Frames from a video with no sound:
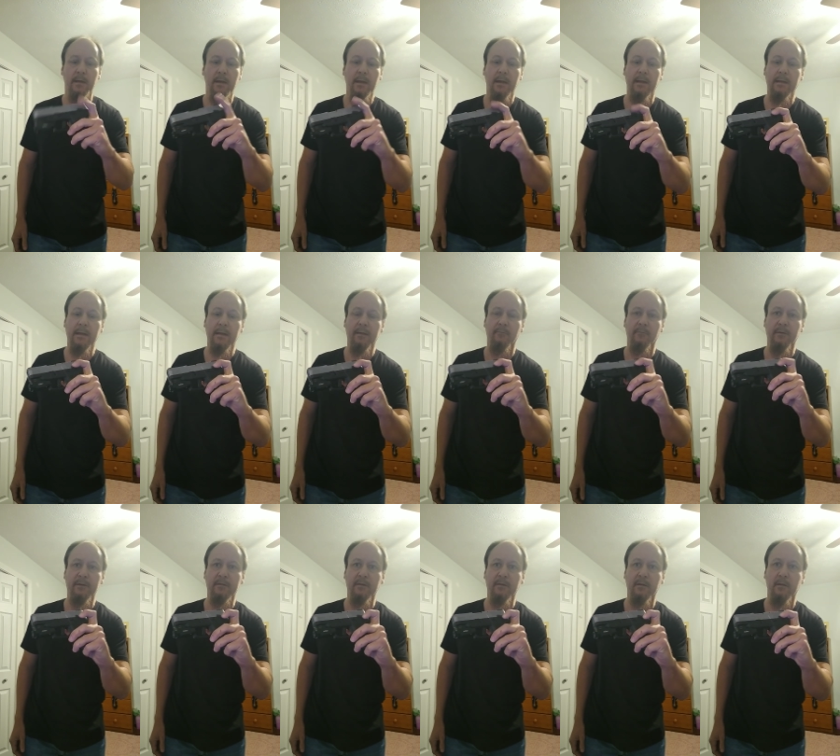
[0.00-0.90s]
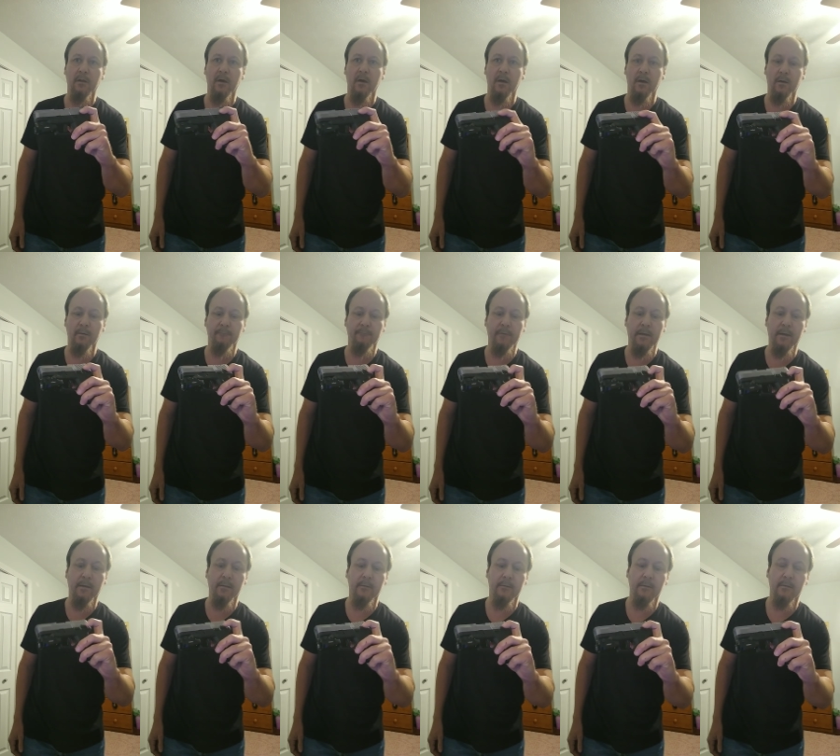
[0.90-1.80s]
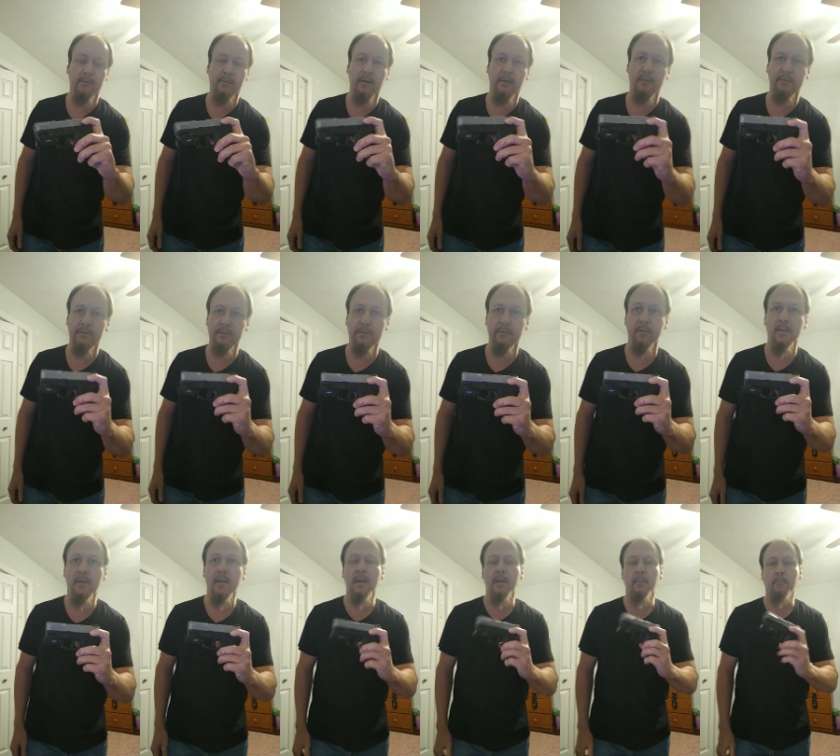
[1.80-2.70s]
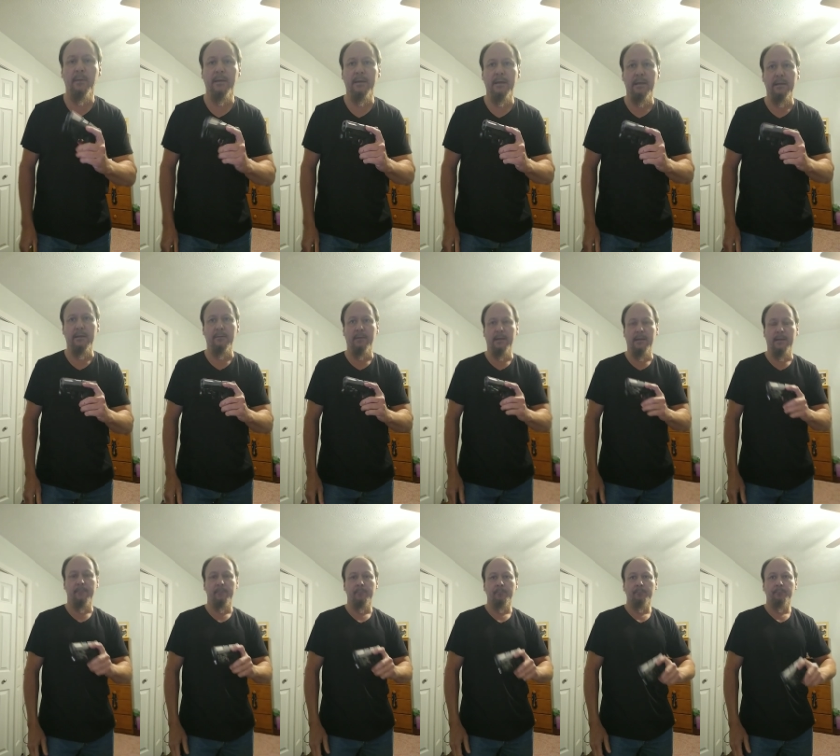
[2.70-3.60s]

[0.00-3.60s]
I got to reach a long finger across here. But anyway,